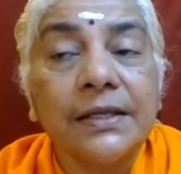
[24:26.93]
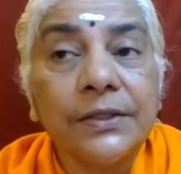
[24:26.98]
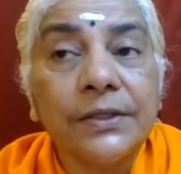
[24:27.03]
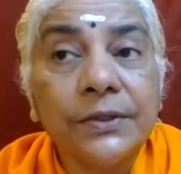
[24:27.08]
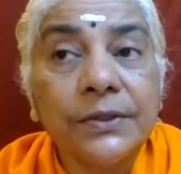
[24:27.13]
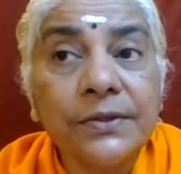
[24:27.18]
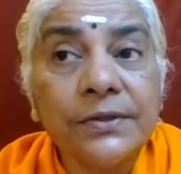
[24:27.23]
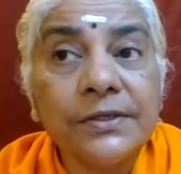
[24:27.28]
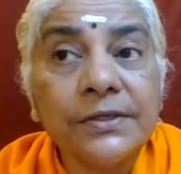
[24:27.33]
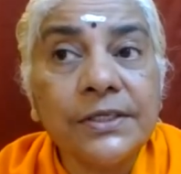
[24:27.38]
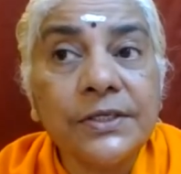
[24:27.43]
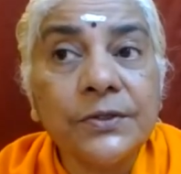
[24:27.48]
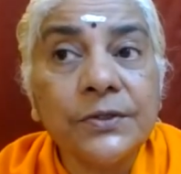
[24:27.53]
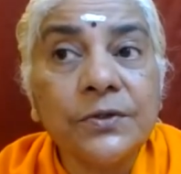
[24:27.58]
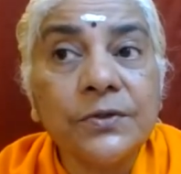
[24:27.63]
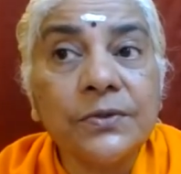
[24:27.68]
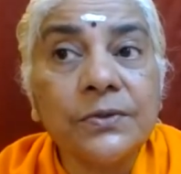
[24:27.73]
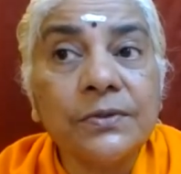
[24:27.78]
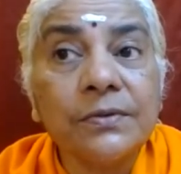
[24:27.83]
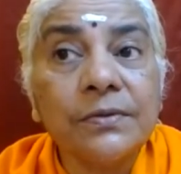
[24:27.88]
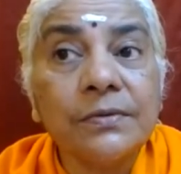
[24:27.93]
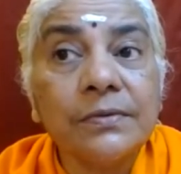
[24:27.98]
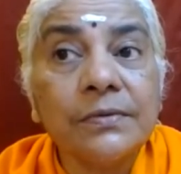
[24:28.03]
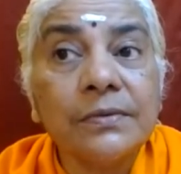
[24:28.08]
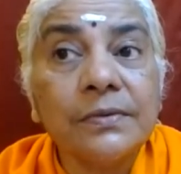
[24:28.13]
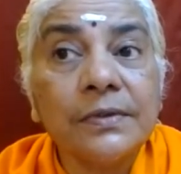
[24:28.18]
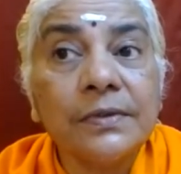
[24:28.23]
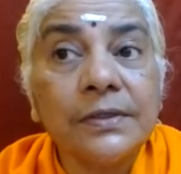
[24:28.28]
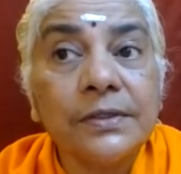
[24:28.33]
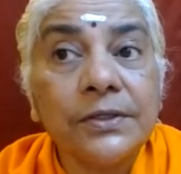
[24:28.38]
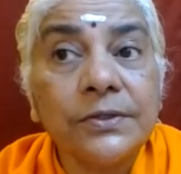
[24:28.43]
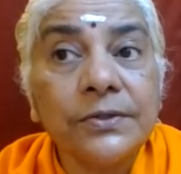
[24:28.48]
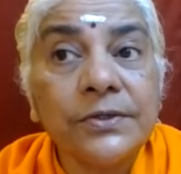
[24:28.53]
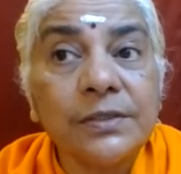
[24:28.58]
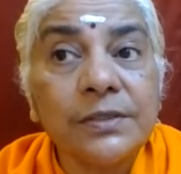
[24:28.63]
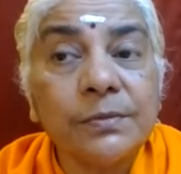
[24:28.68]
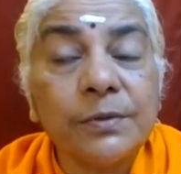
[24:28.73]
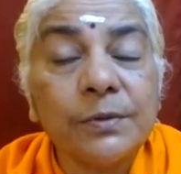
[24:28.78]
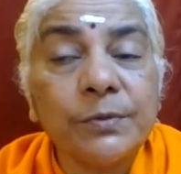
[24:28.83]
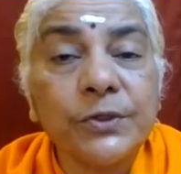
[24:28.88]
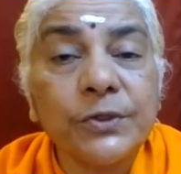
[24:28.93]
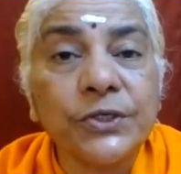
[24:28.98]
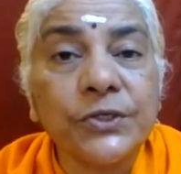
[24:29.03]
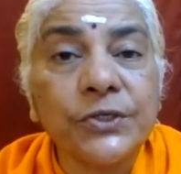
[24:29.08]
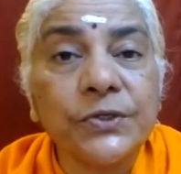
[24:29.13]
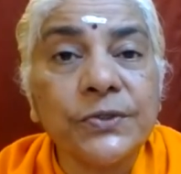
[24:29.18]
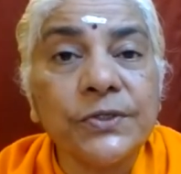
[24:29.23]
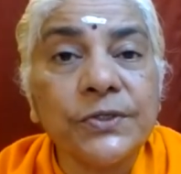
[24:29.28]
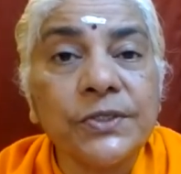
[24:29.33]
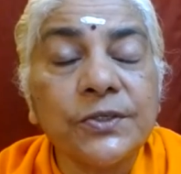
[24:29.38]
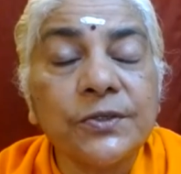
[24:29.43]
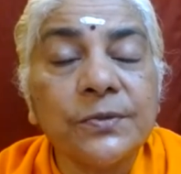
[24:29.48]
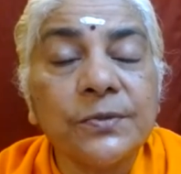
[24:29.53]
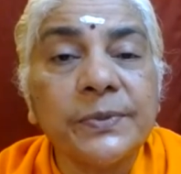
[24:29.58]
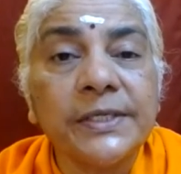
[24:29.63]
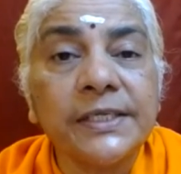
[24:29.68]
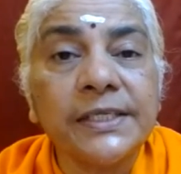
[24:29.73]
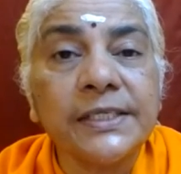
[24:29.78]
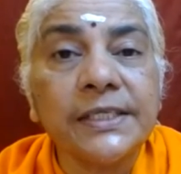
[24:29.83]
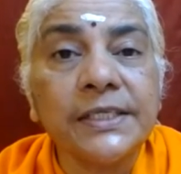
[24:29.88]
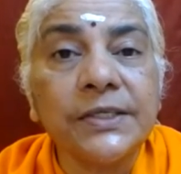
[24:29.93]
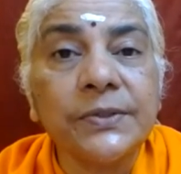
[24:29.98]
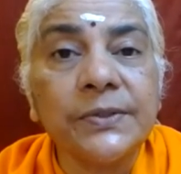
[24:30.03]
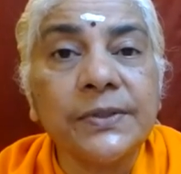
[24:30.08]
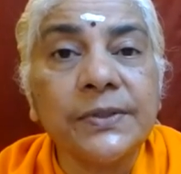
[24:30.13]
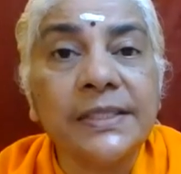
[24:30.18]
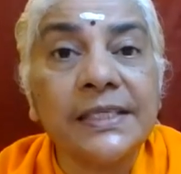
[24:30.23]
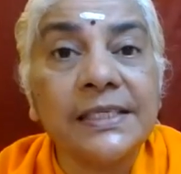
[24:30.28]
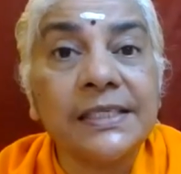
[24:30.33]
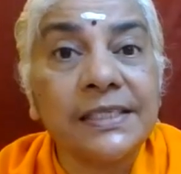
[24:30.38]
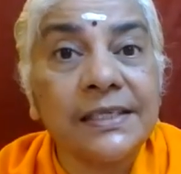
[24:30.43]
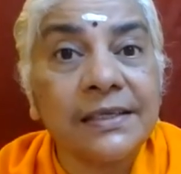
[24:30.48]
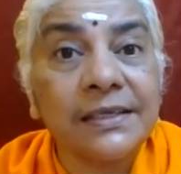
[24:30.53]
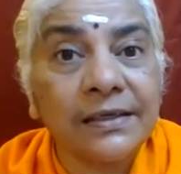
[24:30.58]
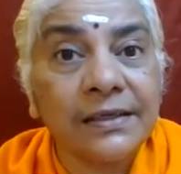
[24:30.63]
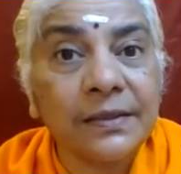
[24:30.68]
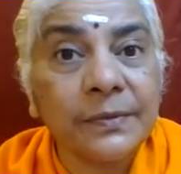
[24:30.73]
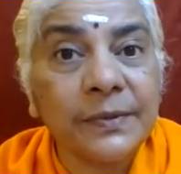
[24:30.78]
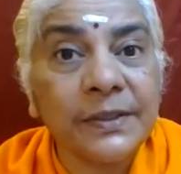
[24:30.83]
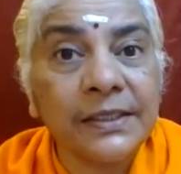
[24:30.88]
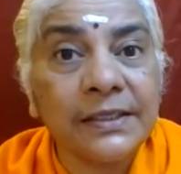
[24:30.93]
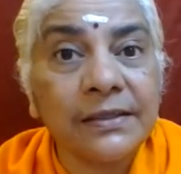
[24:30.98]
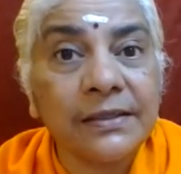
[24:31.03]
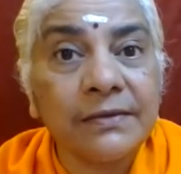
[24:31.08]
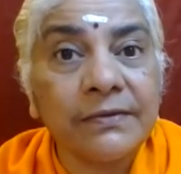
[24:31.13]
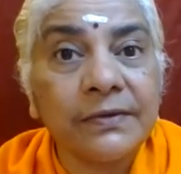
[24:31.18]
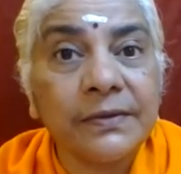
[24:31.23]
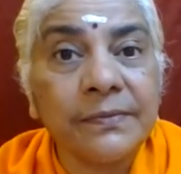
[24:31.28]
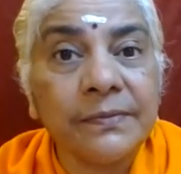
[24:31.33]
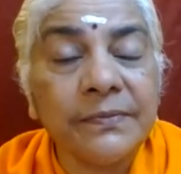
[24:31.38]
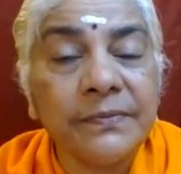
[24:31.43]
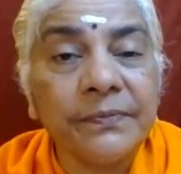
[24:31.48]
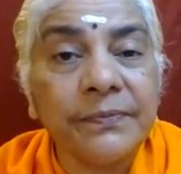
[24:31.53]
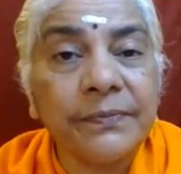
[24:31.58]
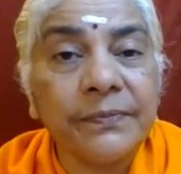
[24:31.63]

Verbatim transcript: Those who, those mumukshus who pursue this Atma Tattvam